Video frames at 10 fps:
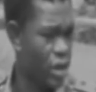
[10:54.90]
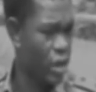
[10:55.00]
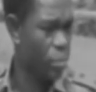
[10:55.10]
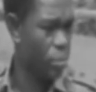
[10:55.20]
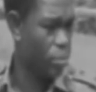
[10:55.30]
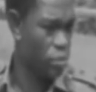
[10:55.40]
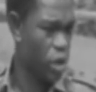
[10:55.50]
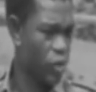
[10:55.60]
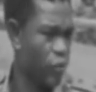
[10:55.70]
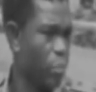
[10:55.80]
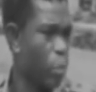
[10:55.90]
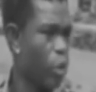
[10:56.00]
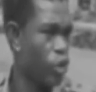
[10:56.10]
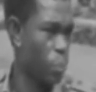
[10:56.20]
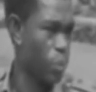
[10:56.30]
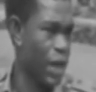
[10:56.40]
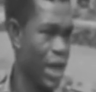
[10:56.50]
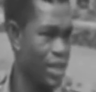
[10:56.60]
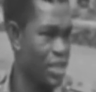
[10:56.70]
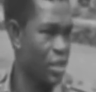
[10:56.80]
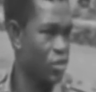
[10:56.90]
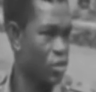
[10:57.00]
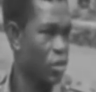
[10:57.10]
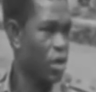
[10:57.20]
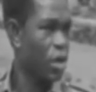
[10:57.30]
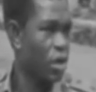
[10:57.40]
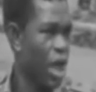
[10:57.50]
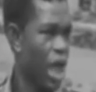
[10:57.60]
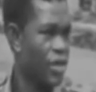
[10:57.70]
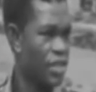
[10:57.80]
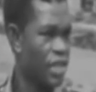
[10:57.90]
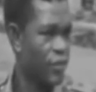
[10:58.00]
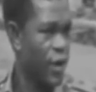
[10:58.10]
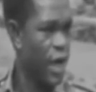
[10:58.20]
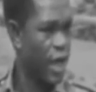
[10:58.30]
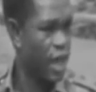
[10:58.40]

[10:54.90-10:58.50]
if it's a say by moonlight You now people are just trying to form things all